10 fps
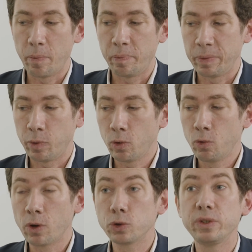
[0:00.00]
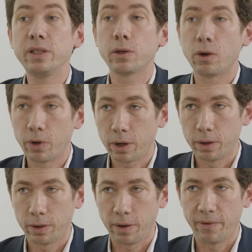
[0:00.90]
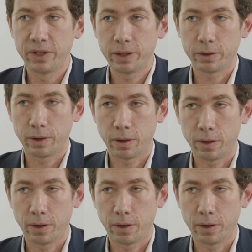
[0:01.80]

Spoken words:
people who want to discover this